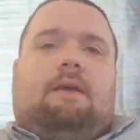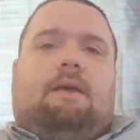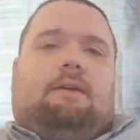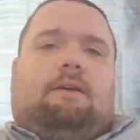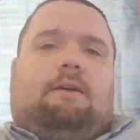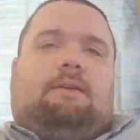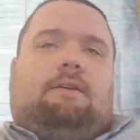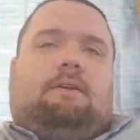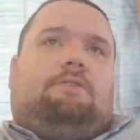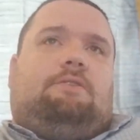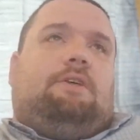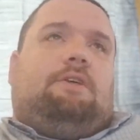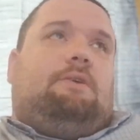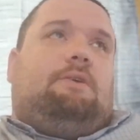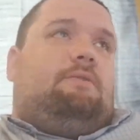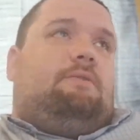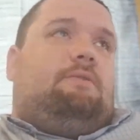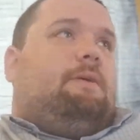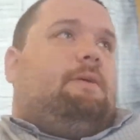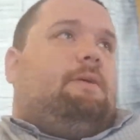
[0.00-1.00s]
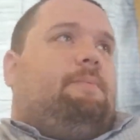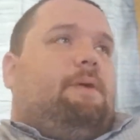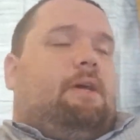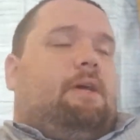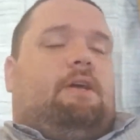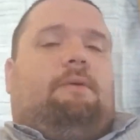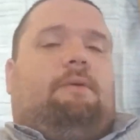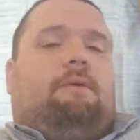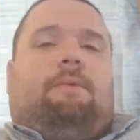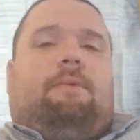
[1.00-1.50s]
Because as soon as I pick
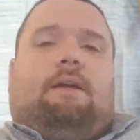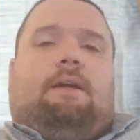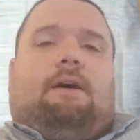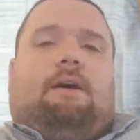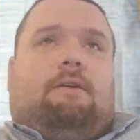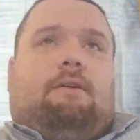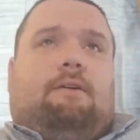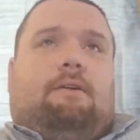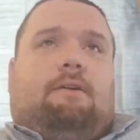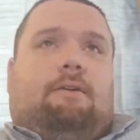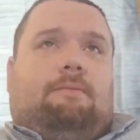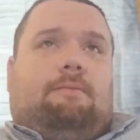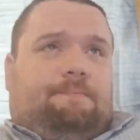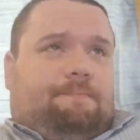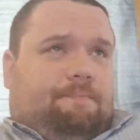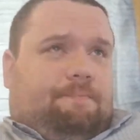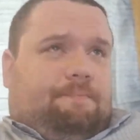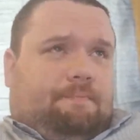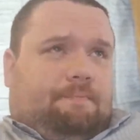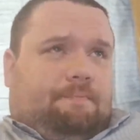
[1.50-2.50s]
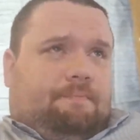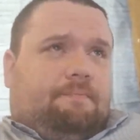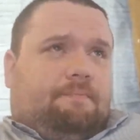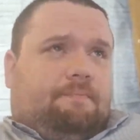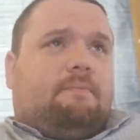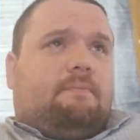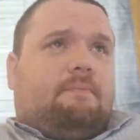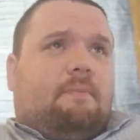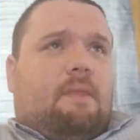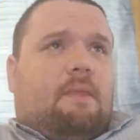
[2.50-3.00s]
up my daughter
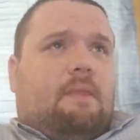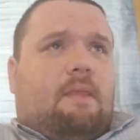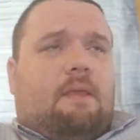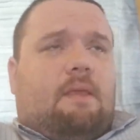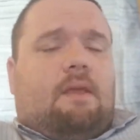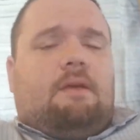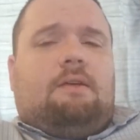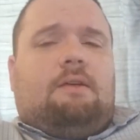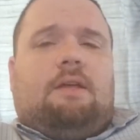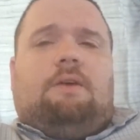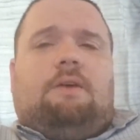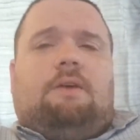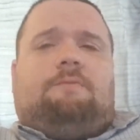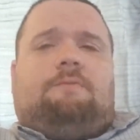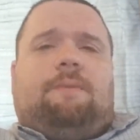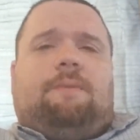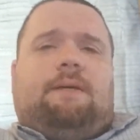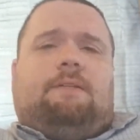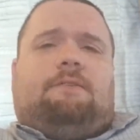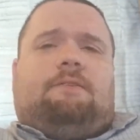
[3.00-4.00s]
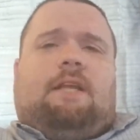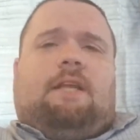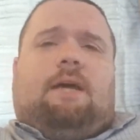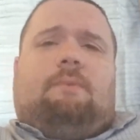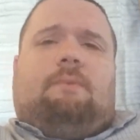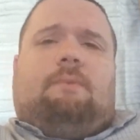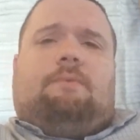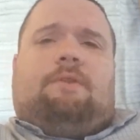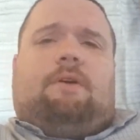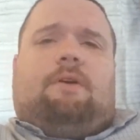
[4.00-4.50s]
and go spend some
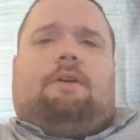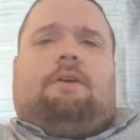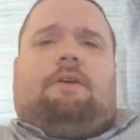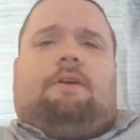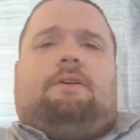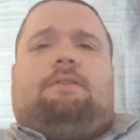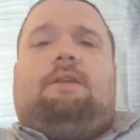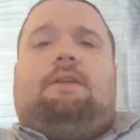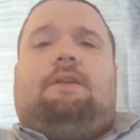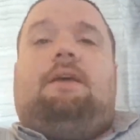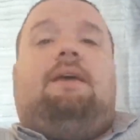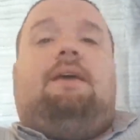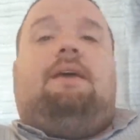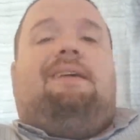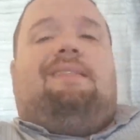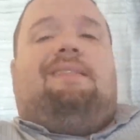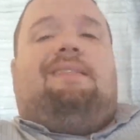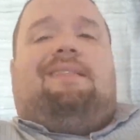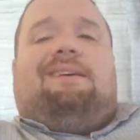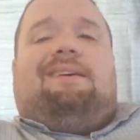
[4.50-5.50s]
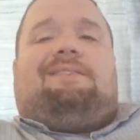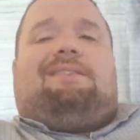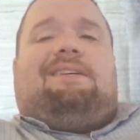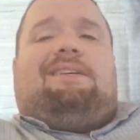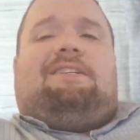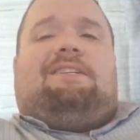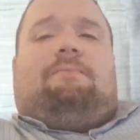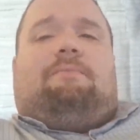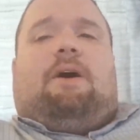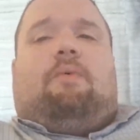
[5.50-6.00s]
time with her, because this
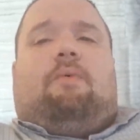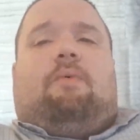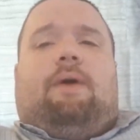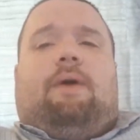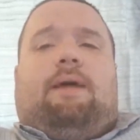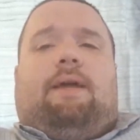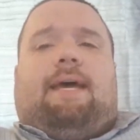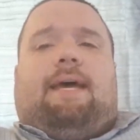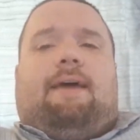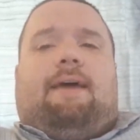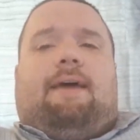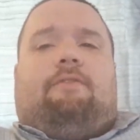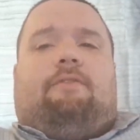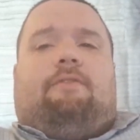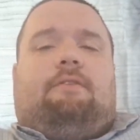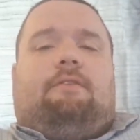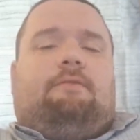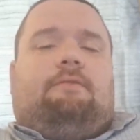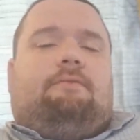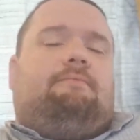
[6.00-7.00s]
isn't my week to have her.